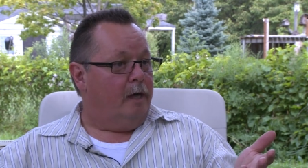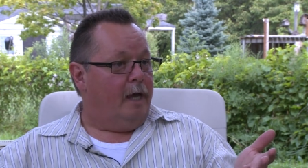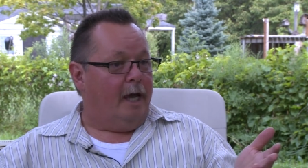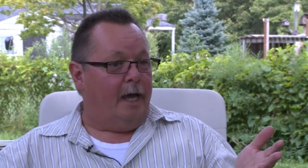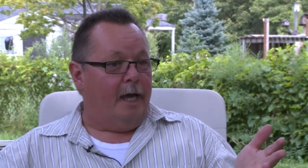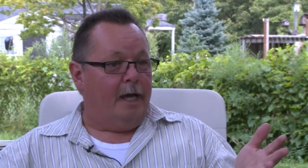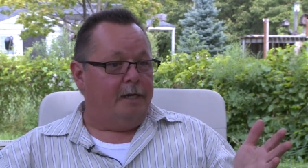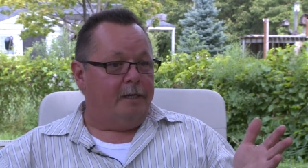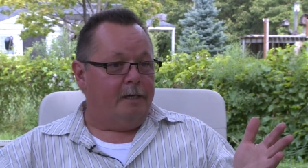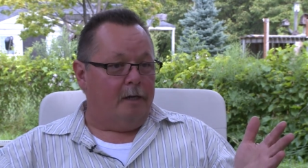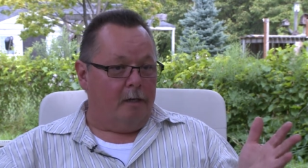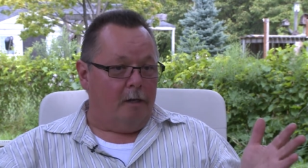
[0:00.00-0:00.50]

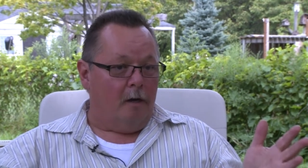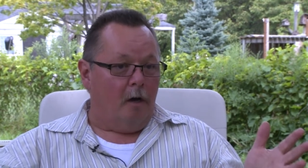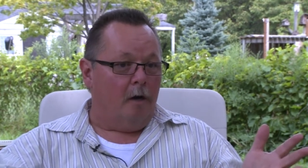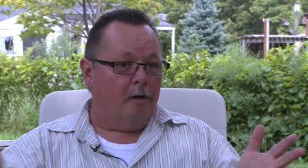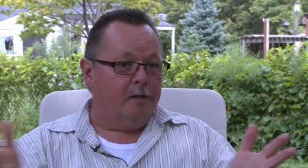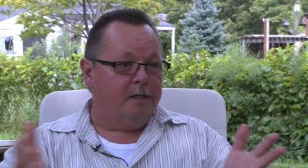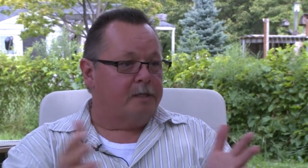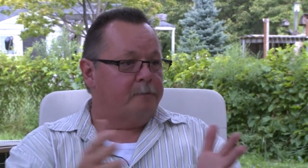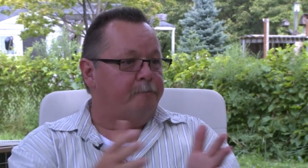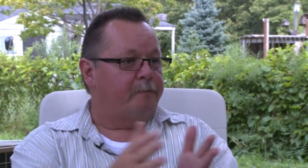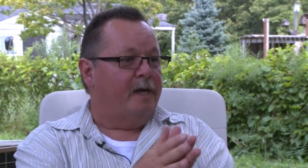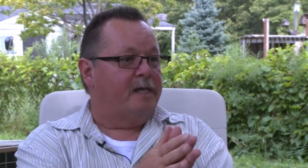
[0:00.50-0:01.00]
And all
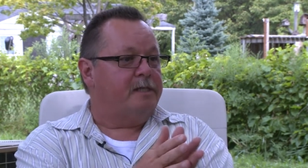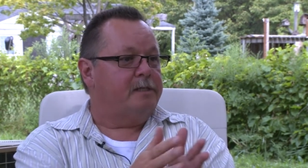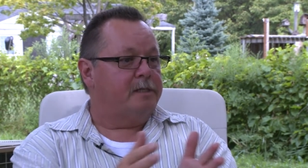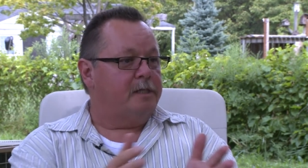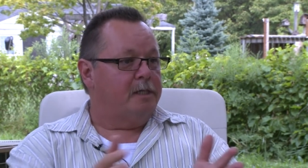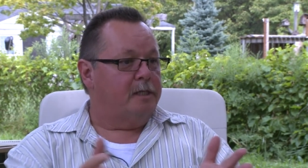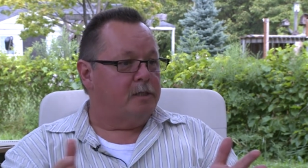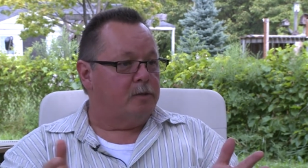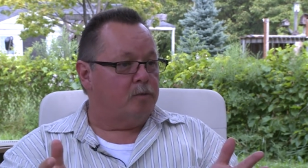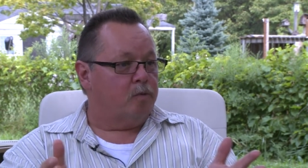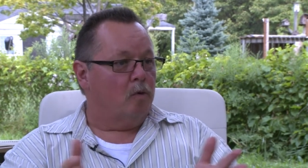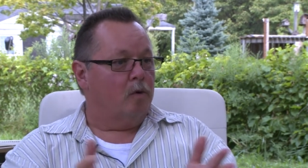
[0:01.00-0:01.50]
this
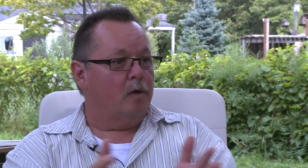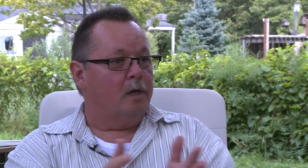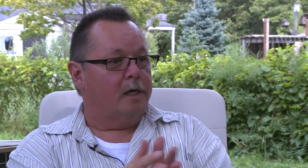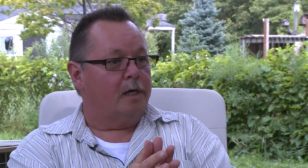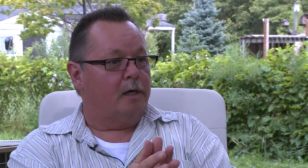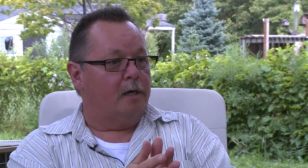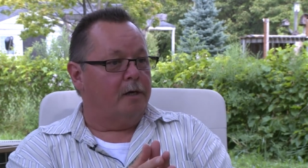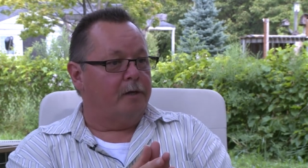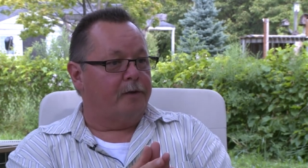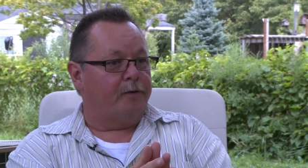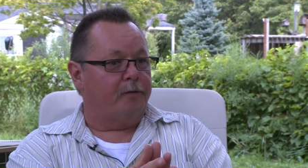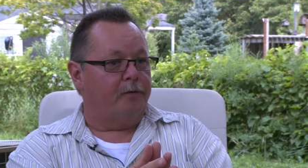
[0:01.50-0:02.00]
benzene's
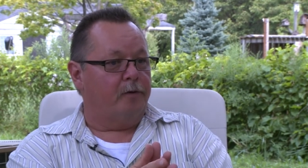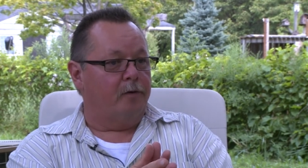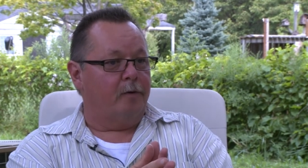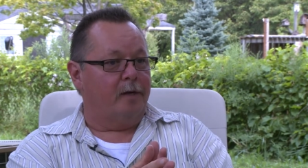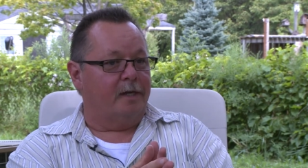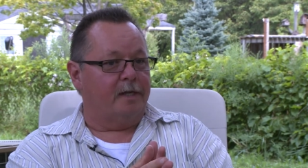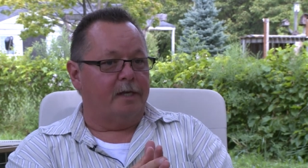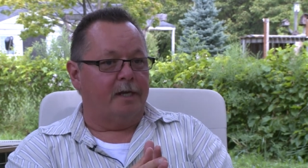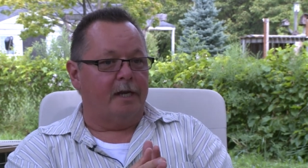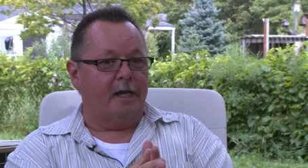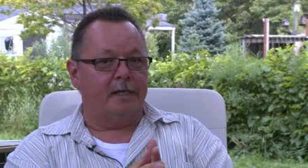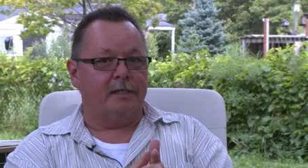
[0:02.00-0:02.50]
rolling on through.
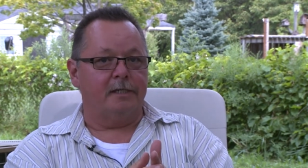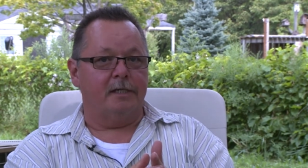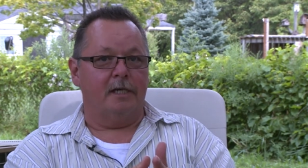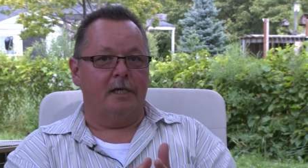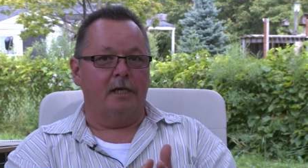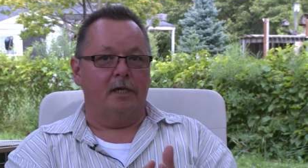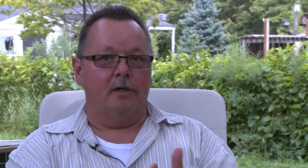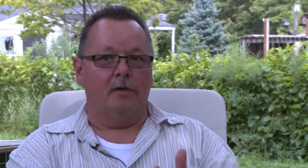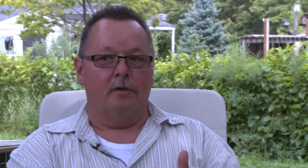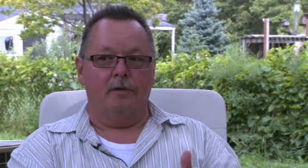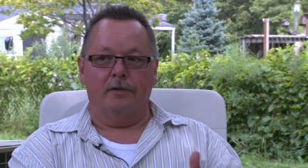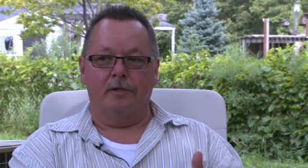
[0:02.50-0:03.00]
And the next thing
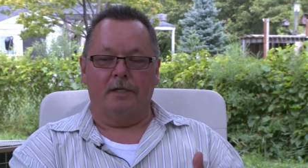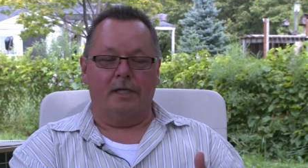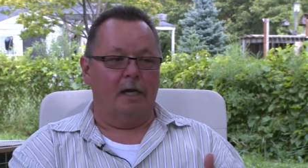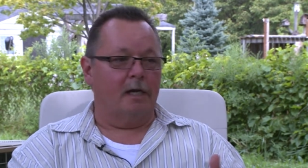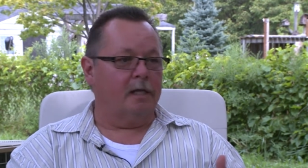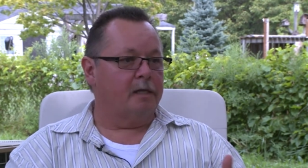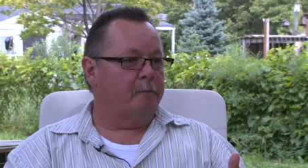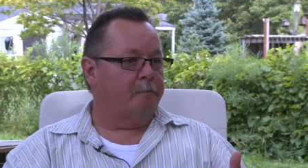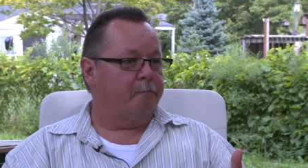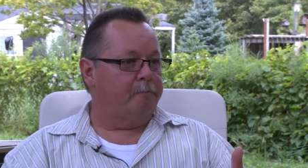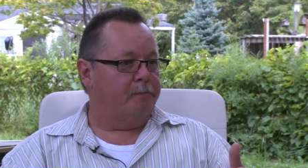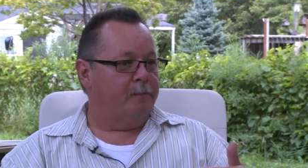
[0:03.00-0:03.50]
you know, they're
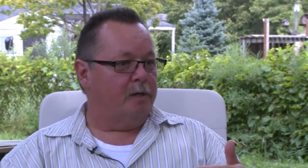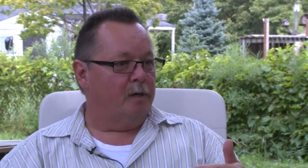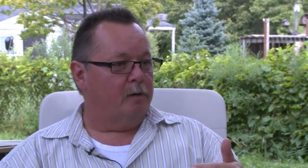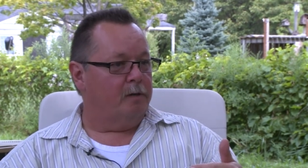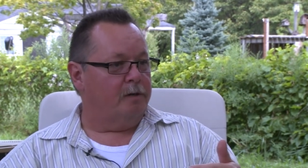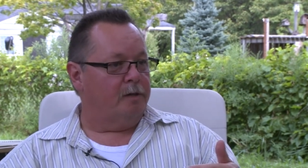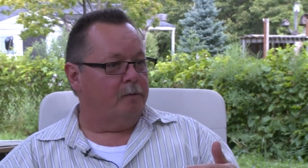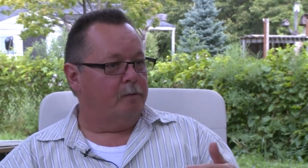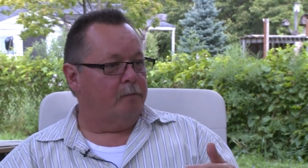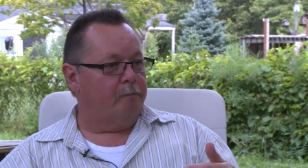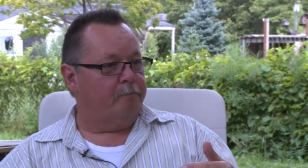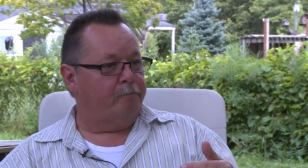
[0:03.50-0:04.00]
telling the, the,
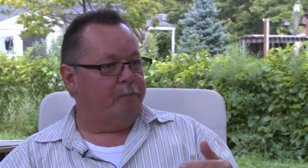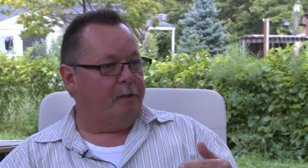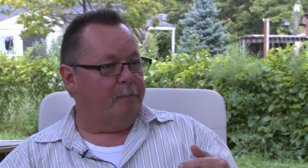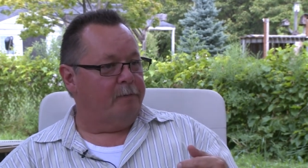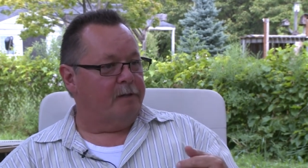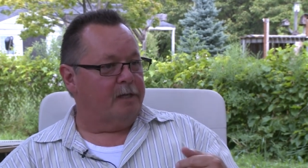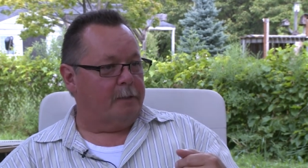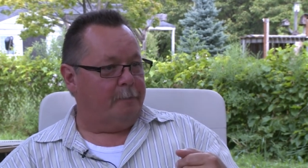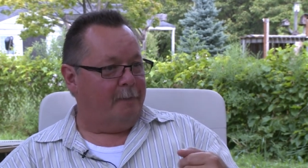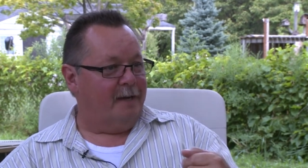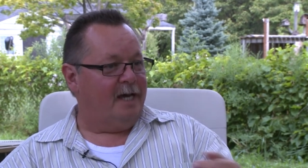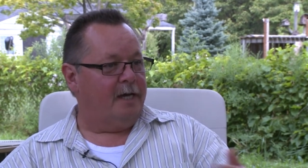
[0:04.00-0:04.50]
the,
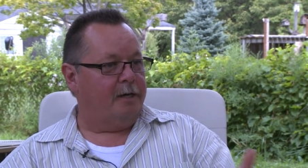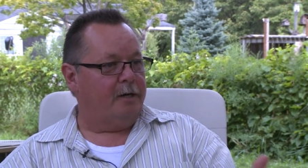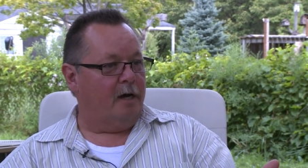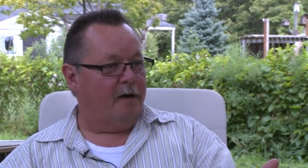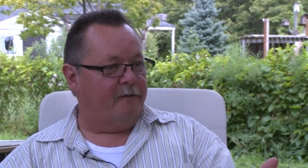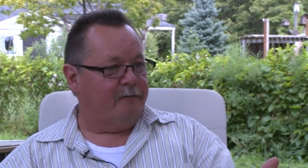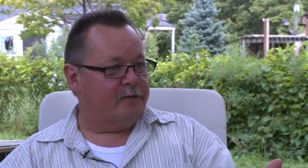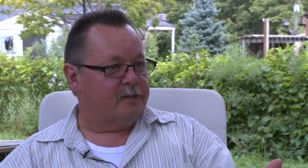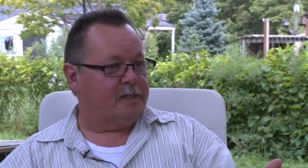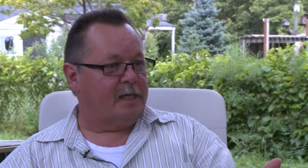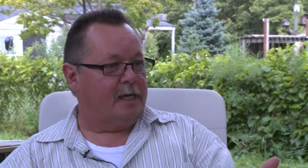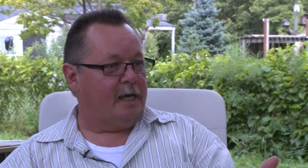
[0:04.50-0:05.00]
people at the band
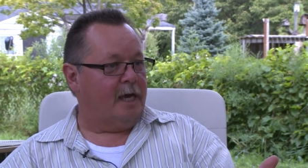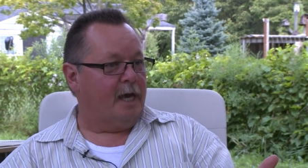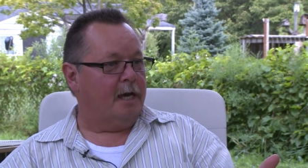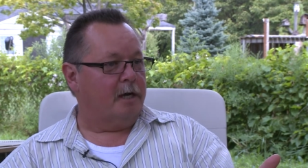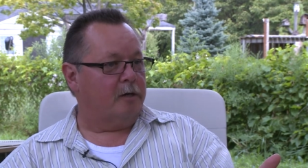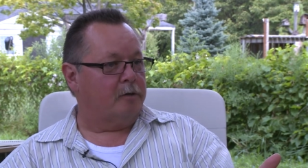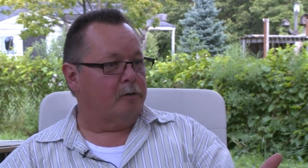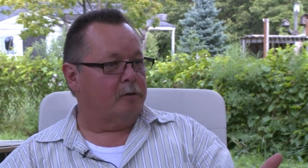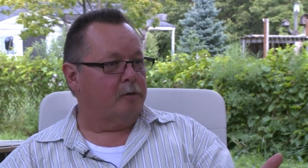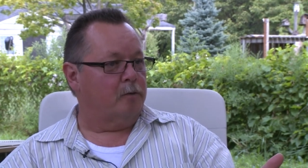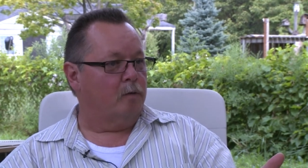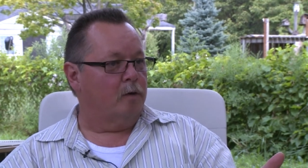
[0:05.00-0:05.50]
office they
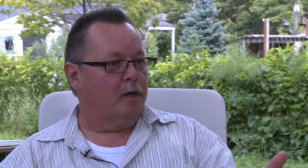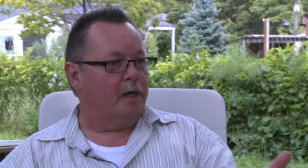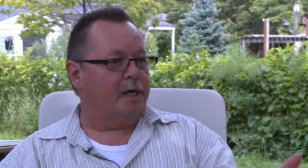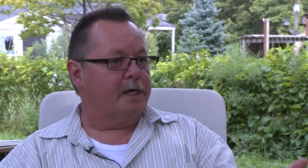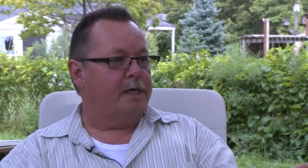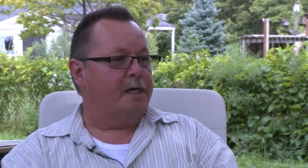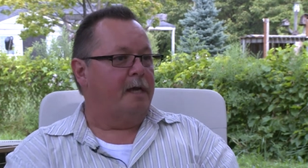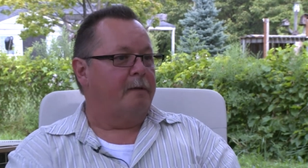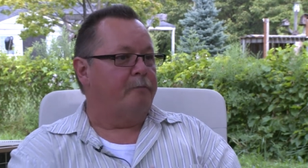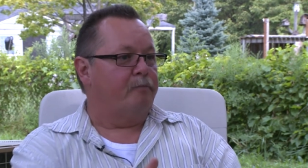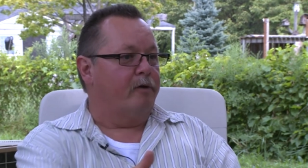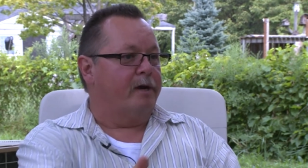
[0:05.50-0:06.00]
can't go to work
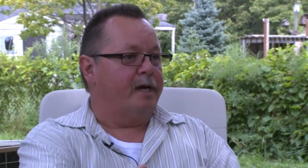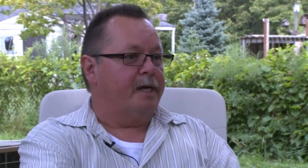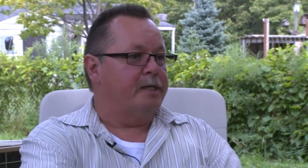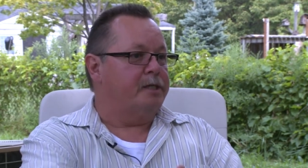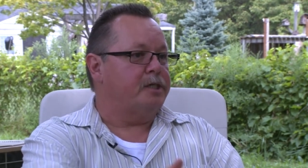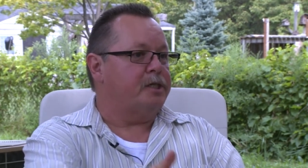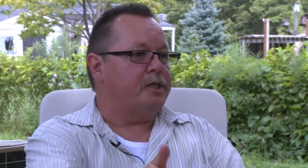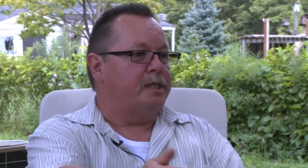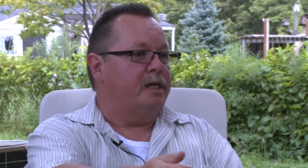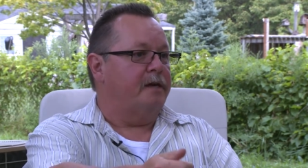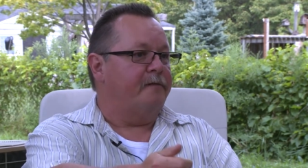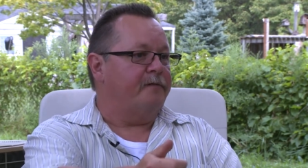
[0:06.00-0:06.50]
and they bring in
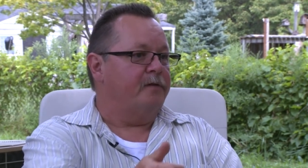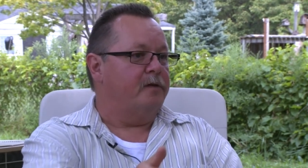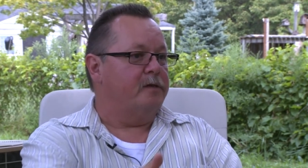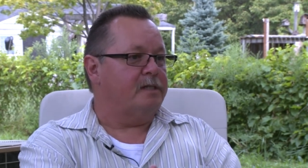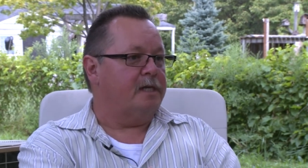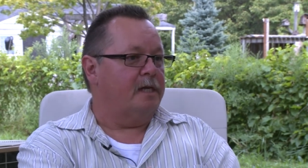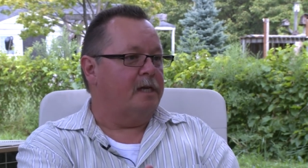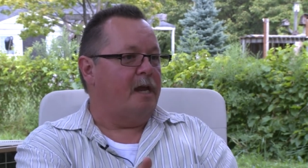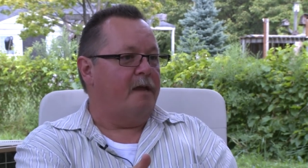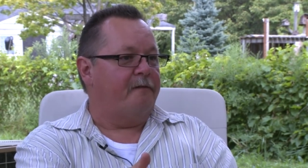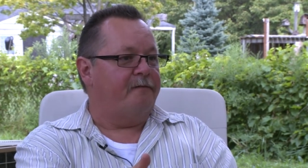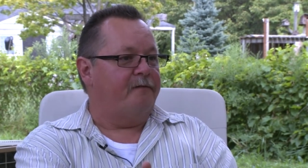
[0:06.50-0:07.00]
sniffers
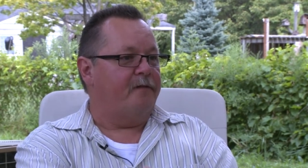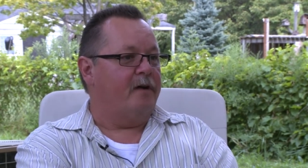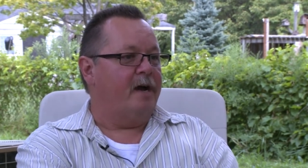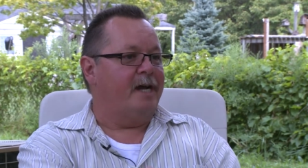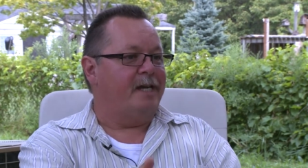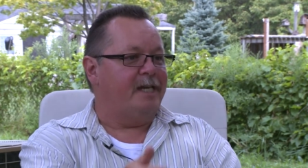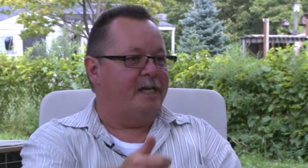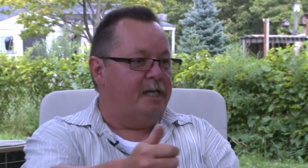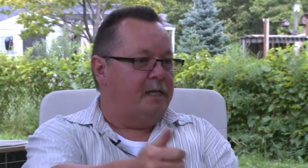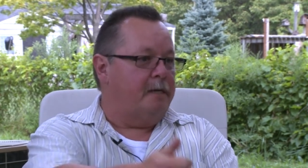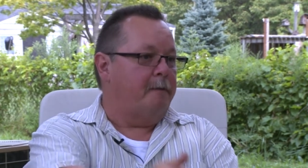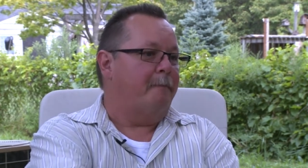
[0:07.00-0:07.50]
and they
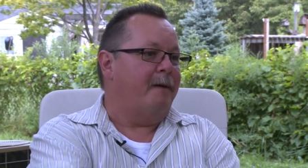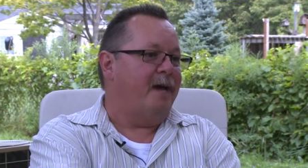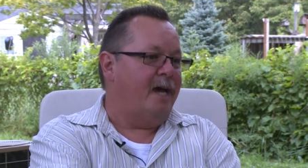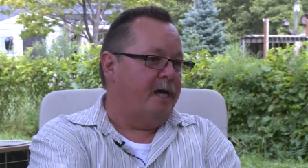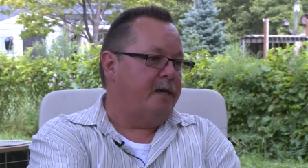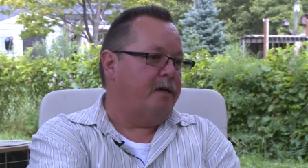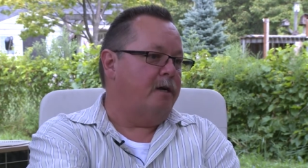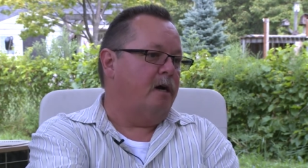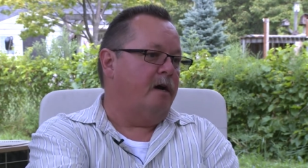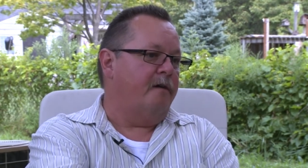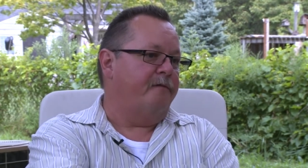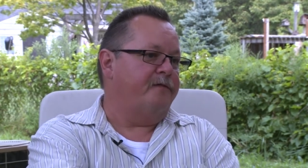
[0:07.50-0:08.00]
find in the
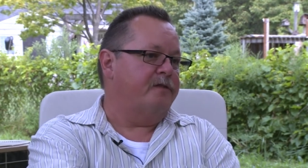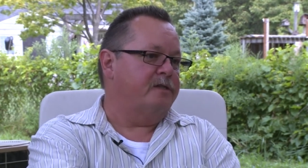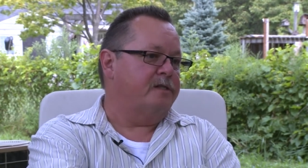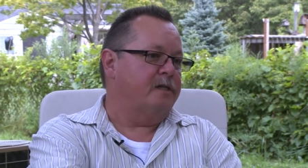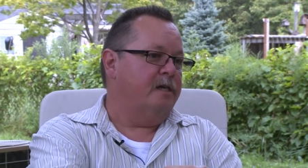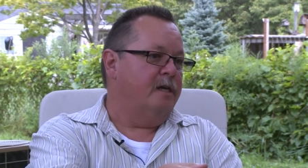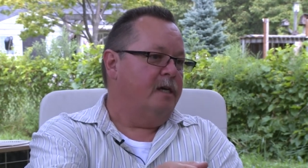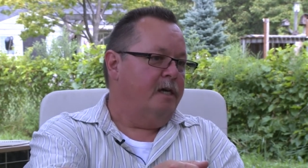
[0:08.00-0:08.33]
band office